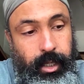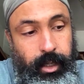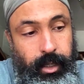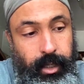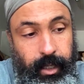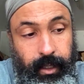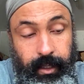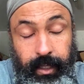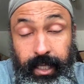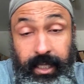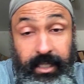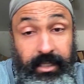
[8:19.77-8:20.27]

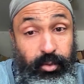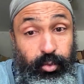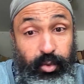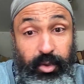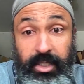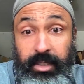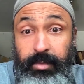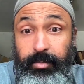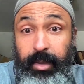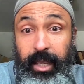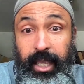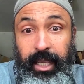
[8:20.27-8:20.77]
And that's
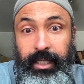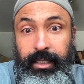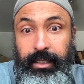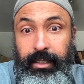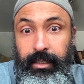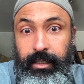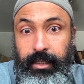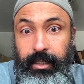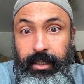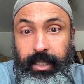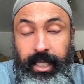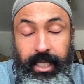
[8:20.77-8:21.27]
respect.
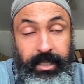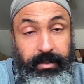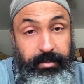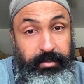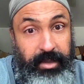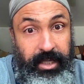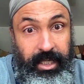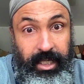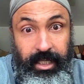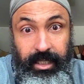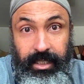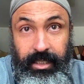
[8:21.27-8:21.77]
That's
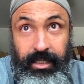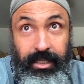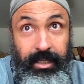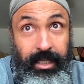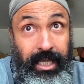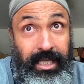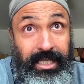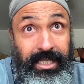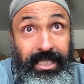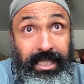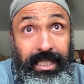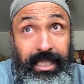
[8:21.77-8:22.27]
peace.
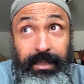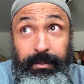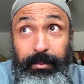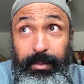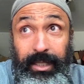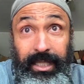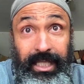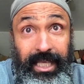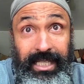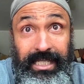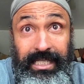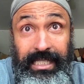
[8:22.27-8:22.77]
That's
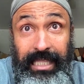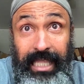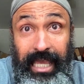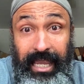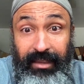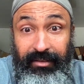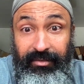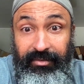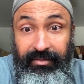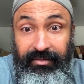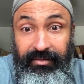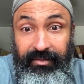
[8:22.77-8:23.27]

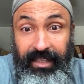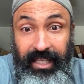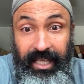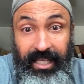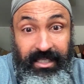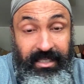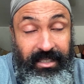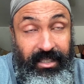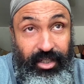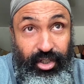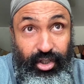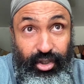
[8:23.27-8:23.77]
life. That's
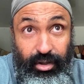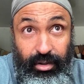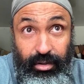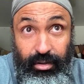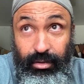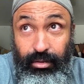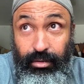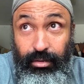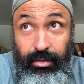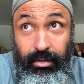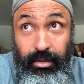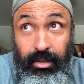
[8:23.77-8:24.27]
the
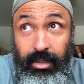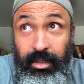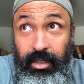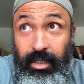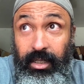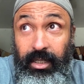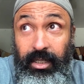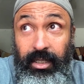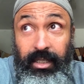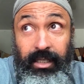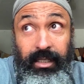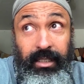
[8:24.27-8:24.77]
jungle.
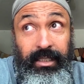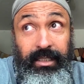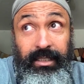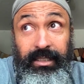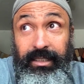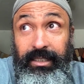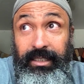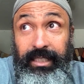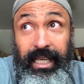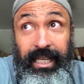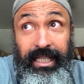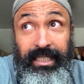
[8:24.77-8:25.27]

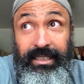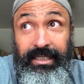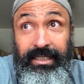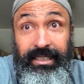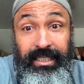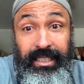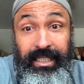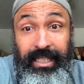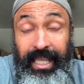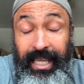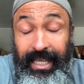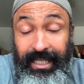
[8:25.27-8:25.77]
That's
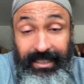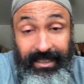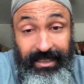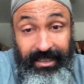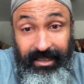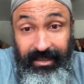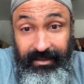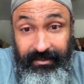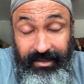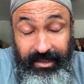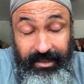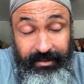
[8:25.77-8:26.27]
the
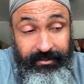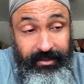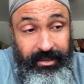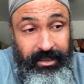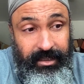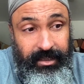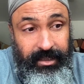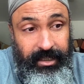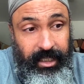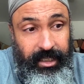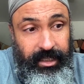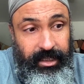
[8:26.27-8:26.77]
nasty of
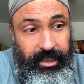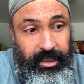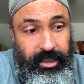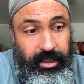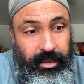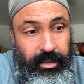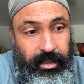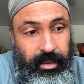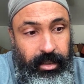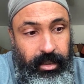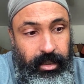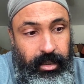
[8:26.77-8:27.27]

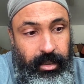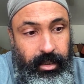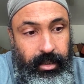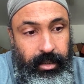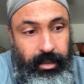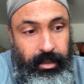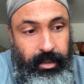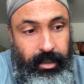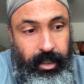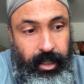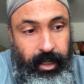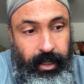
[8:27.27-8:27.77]
civilization.
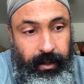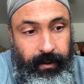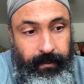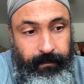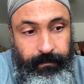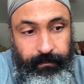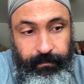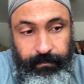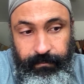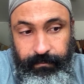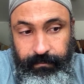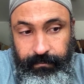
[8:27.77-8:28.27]

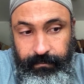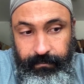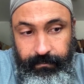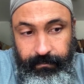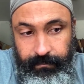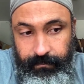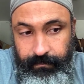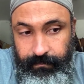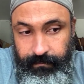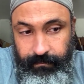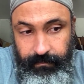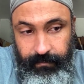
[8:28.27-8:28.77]
And
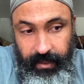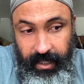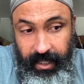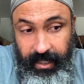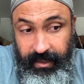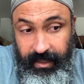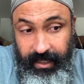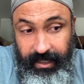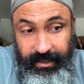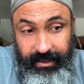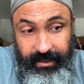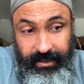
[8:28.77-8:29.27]

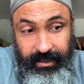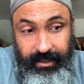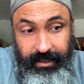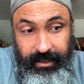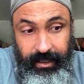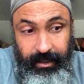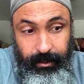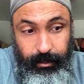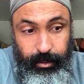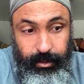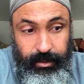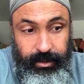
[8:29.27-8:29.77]
that's the
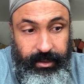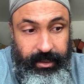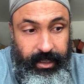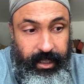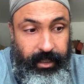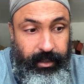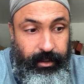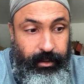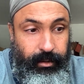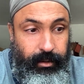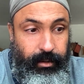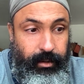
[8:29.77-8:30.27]
double
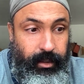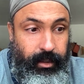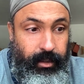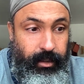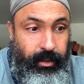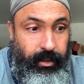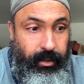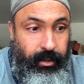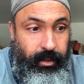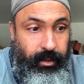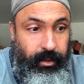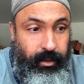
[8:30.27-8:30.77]
standard.
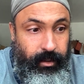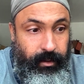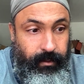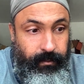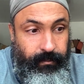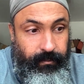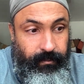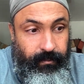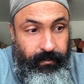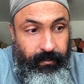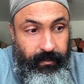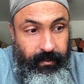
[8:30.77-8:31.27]

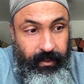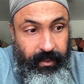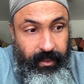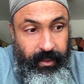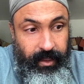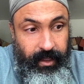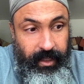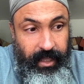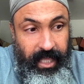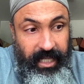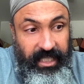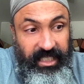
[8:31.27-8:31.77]

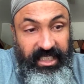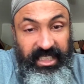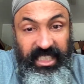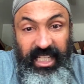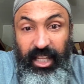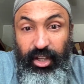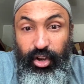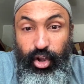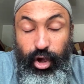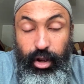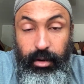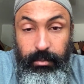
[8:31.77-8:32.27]
That shall
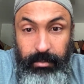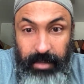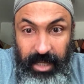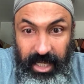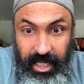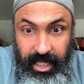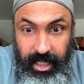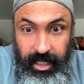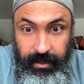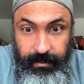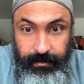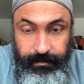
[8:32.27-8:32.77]
not
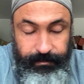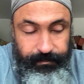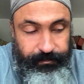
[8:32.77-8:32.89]
be.